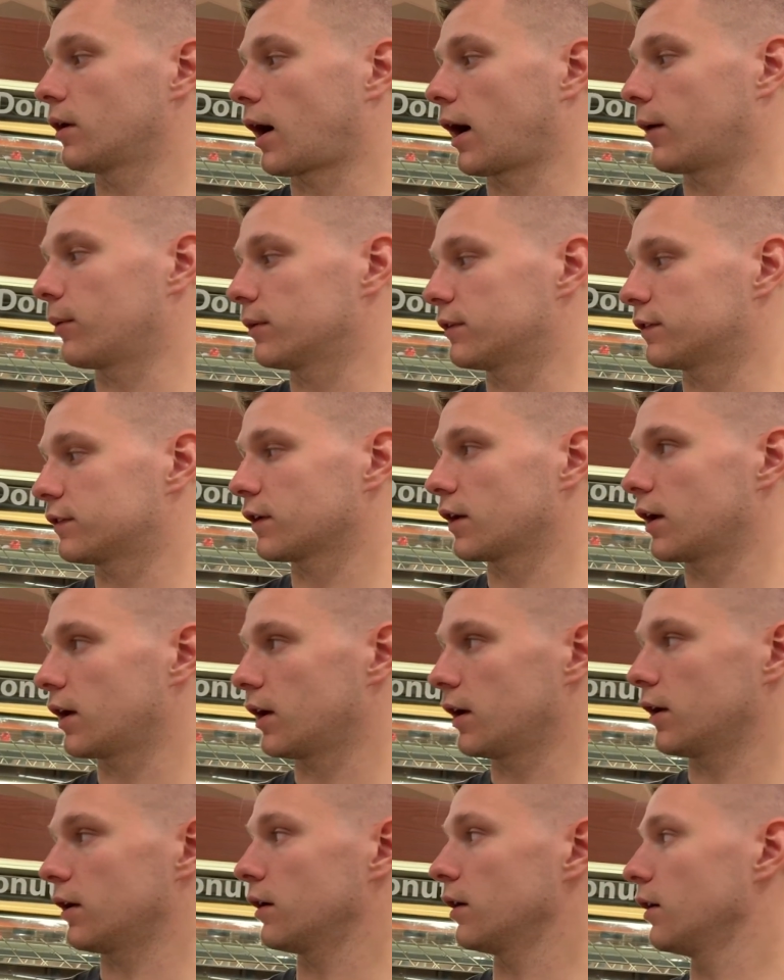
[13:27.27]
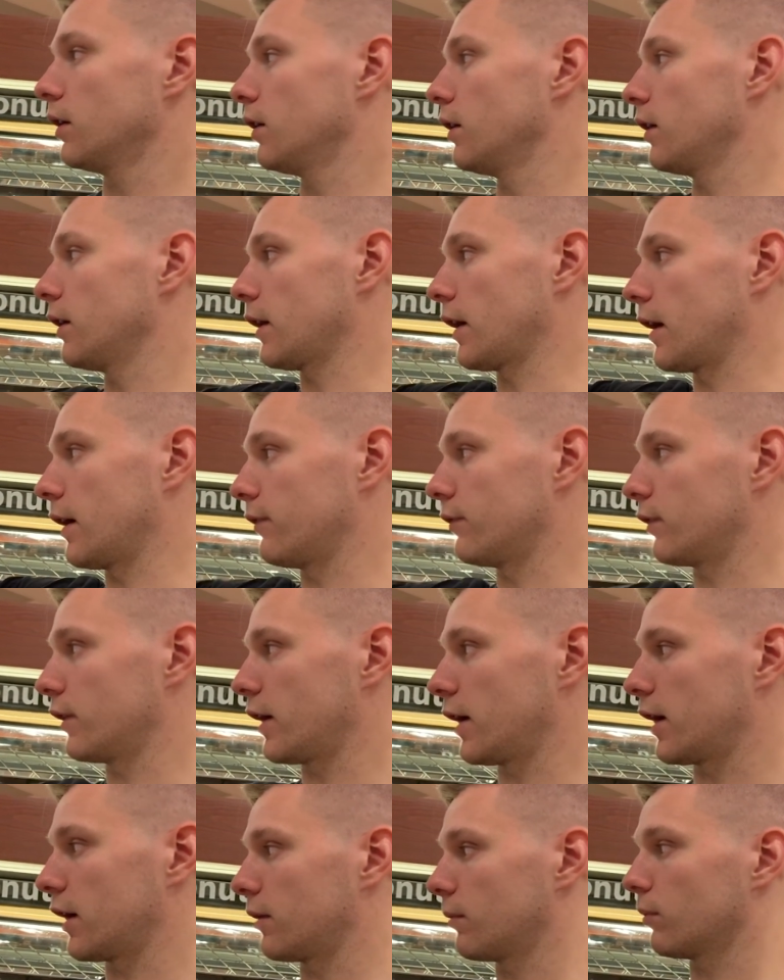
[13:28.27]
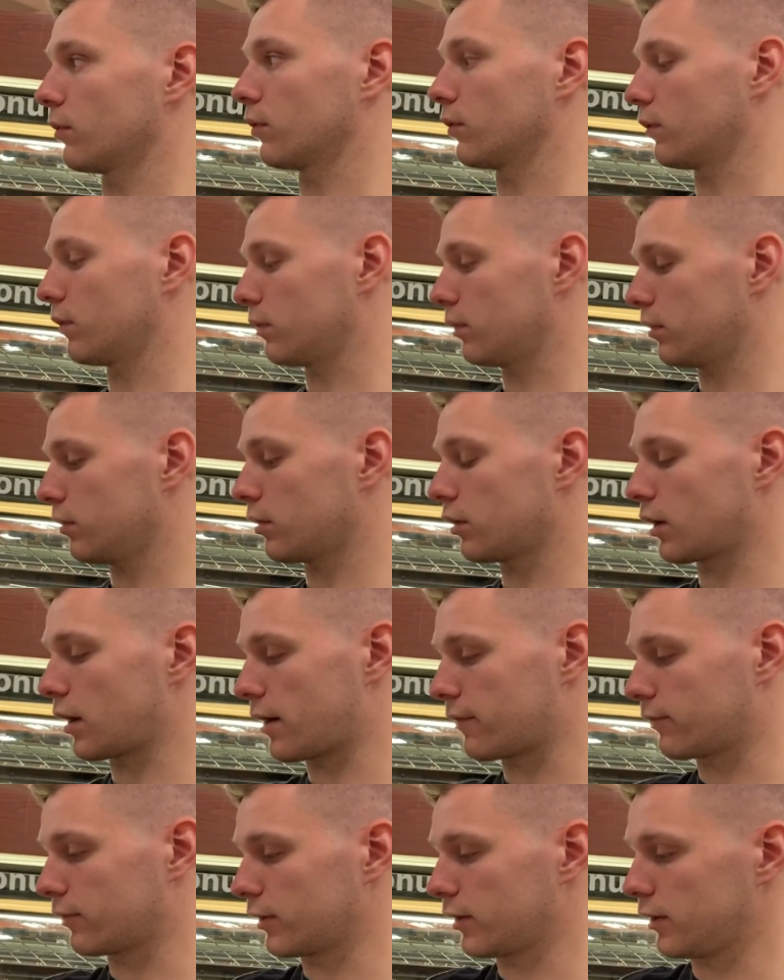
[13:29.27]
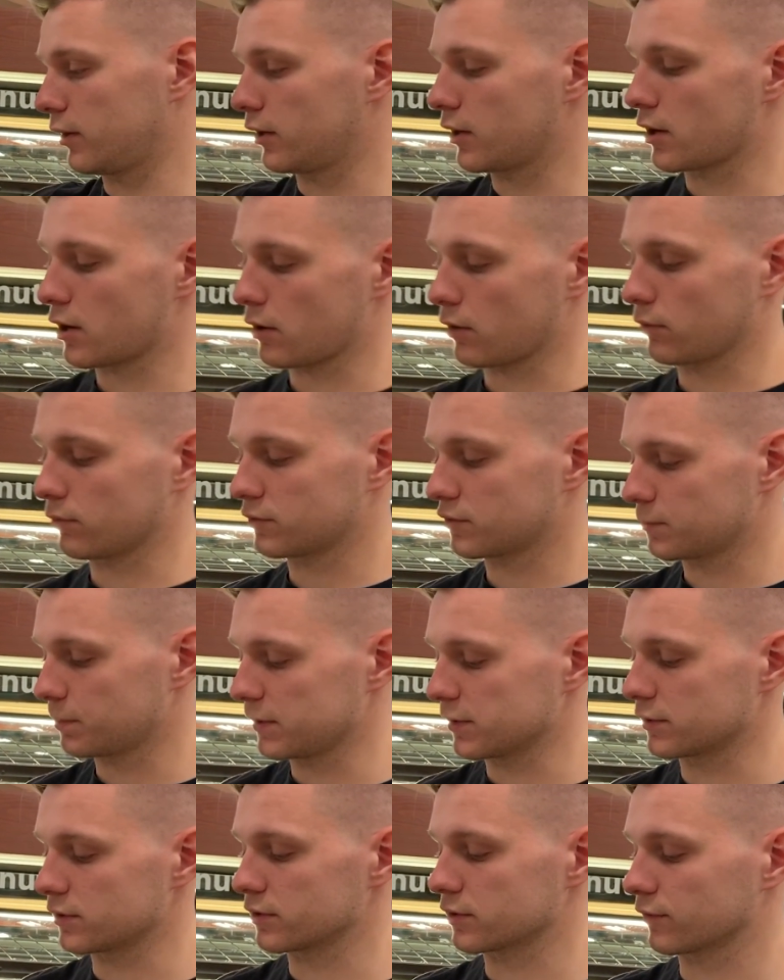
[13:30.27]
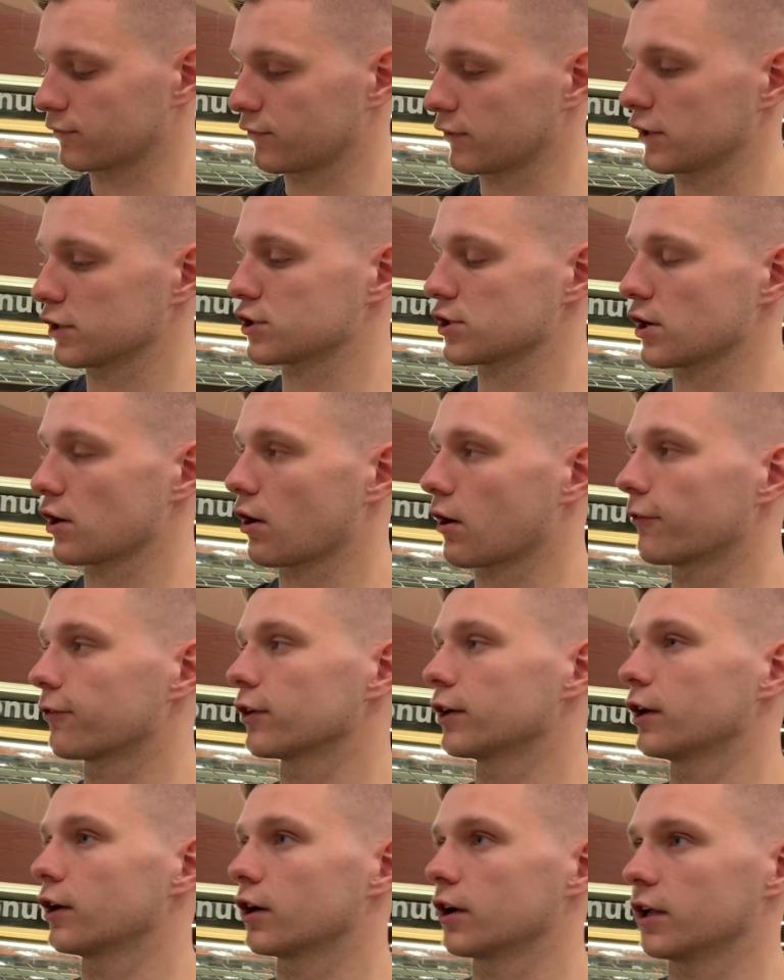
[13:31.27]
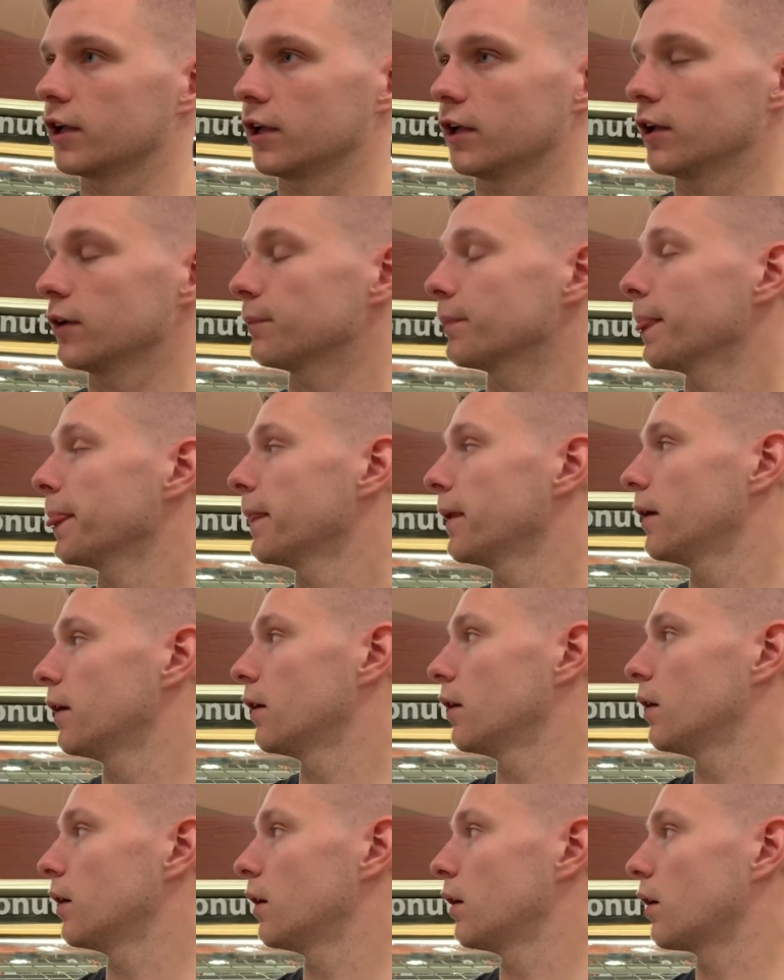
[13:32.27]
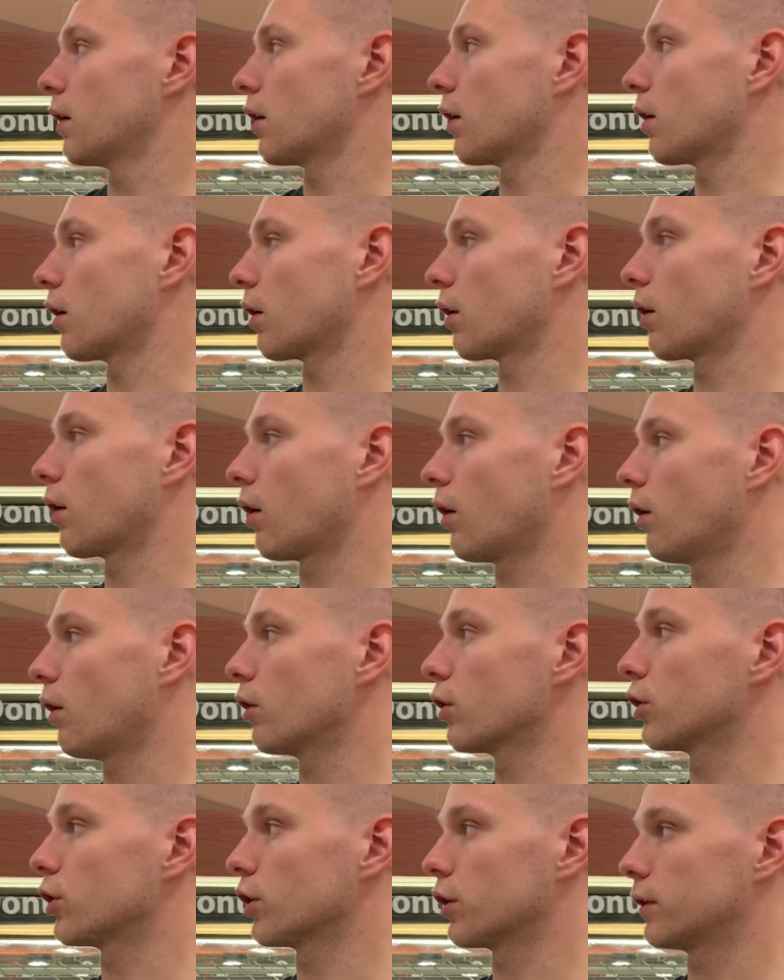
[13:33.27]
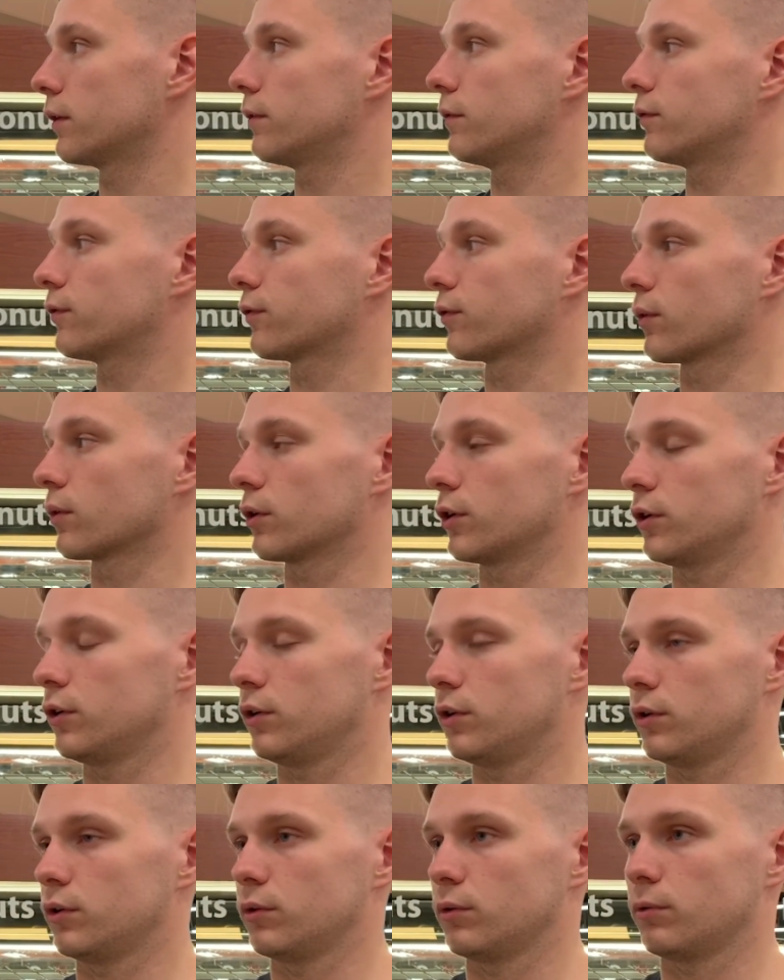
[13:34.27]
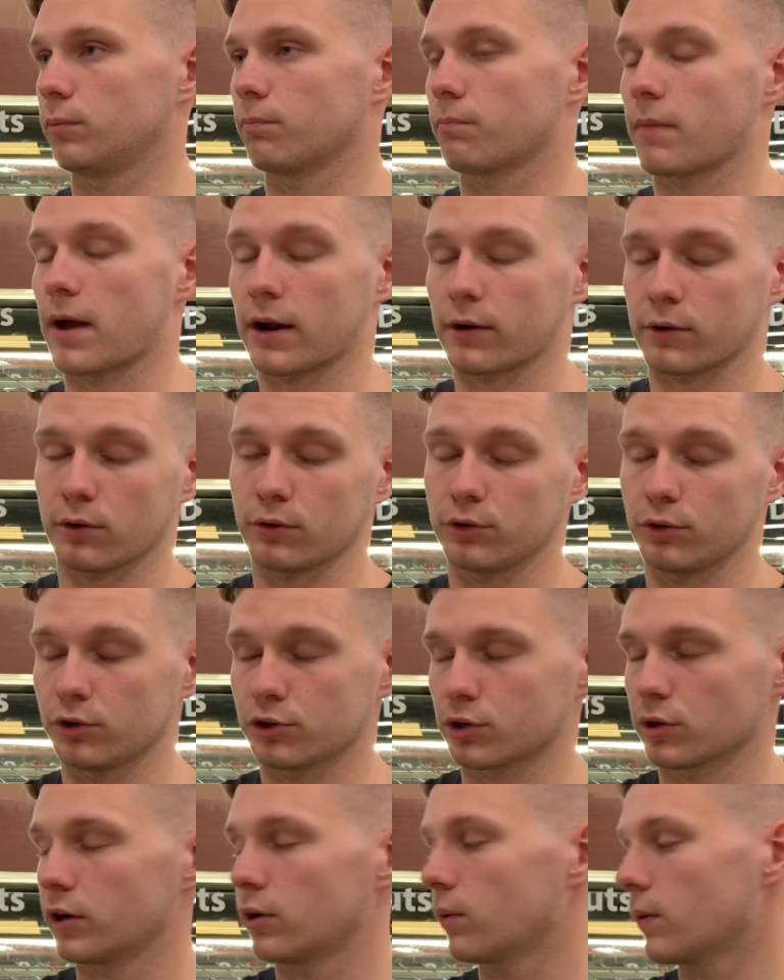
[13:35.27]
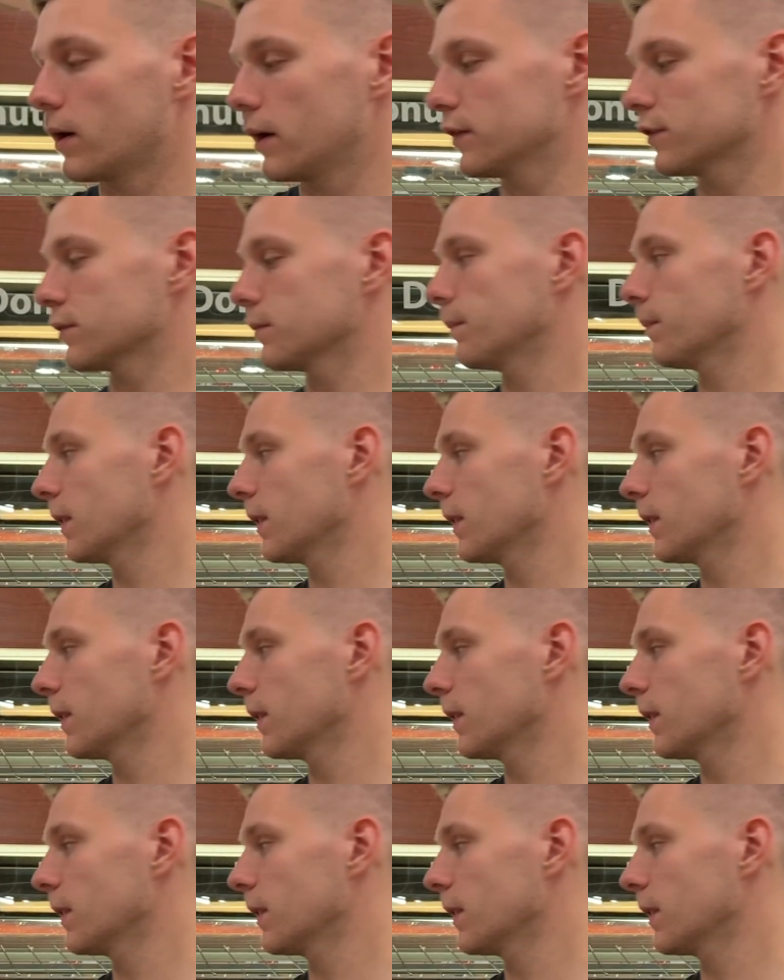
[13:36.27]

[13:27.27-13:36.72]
would say every animal or every species of fish they offer here to eat are all good for you macronutrient wise.